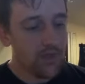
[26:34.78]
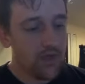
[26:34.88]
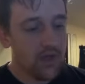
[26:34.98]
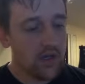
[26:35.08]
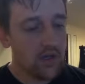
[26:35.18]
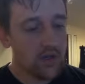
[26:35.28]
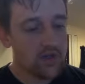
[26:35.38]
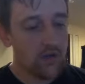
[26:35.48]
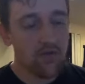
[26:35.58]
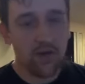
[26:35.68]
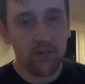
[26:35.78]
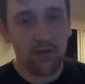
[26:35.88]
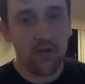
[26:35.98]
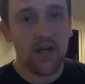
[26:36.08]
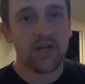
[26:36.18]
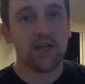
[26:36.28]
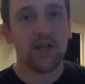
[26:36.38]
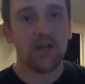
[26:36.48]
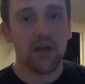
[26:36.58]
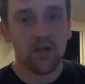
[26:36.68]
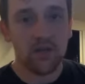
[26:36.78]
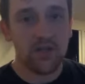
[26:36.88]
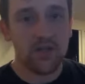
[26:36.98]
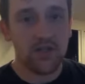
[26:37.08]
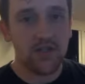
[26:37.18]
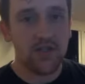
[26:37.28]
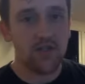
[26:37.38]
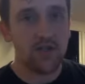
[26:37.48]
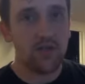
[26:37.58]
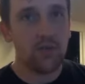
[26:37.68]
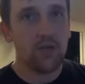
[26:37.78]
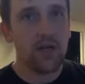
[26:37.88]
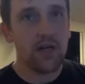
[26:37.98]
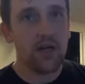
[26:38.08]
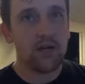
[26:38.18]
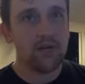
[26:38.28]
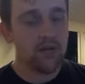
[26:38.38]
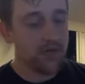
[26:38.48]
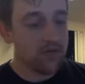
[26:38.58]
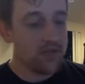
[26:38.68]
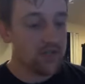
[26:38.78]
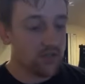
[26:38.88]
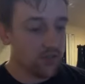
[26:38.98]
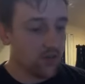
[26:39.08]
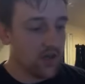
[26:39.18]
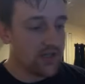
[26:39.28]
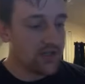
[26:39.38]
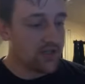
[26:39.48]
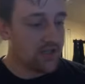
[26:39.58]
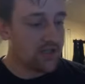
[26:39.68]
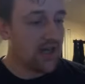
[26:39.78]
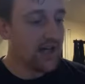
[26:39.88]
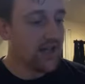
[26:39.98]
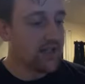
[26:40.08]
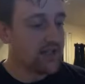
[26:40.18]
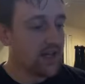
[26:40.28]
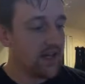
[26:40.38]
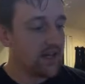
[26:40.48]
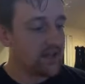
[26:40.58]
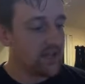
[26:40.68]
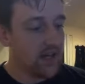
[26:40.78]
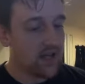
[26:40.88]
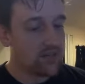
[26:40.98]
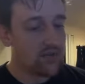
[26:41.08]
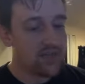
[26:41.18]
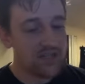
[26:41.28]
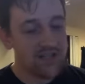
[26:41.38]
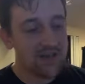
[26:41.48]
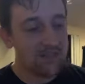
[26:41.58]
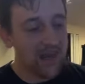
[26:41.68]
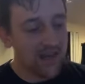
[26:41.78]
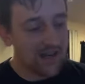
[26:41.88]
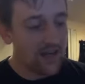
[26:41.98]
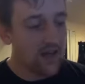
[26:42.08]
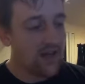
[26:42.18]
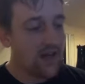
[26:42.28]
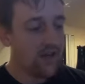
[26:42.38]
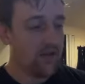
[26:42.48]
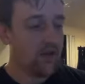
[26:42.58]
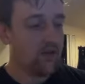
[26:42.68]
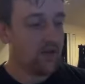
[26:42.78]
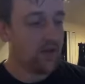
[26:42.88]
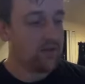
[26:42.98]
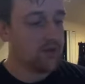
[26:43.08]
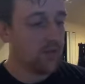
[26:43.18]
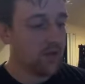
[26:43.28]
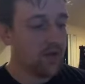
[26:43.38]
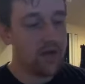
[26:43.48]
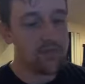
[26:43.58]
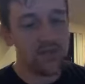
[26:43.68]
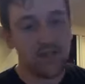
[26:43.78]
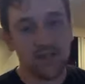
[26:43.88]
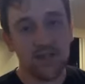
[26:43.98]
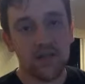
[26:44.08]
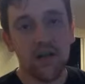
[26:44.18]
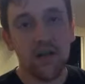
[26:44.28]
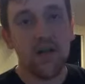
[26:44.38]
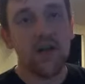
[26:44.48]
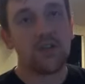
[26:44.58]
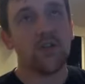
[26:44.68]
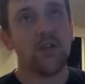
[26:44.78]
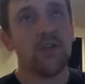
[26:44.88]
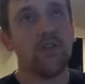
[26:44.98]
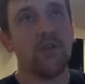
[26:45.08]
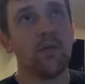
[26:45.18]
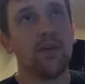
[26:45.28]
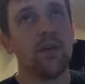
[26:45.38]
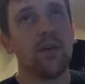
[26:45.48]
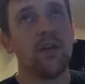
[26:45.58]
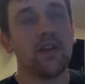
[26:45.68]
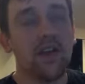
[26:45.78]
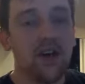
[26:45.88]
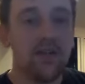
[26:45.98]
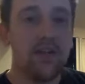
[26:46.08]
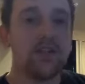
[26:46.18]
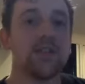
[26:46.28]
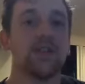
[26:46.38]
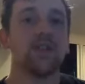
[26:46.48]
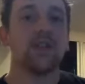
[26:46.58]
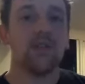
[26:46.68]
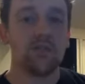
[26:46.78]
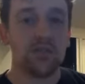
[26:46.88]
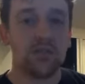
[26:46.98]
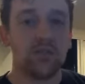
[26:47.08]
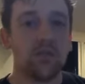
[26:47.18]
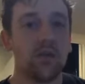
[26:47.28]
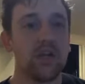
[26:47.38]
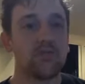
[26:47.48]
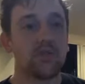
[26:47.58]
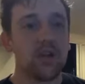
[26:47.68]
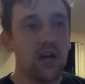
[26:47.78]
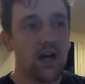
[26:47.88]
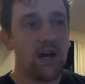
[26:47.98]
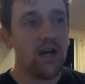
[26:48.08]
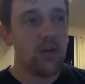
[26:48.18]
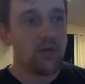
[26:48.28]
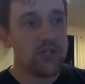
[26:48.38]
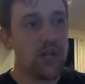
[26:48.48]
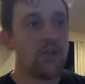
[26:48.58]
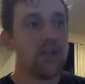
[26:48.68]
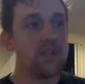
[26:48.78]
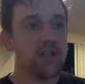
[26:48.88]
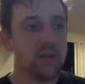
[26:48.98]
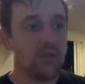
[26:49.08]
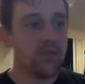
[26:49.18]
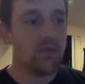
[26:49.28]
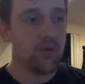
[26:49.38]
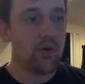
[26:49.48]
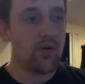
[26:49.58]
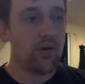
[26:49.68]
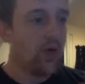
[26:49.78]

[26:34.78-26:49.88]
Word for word: he calls overcoming grace in contradistinction to uh, irresistible grace. He says highlights that it is God's persistent beckoning that overcomes our wicked obstinacy. So he'll differ with the the Calvinist irresistible grace, where God regenerates them before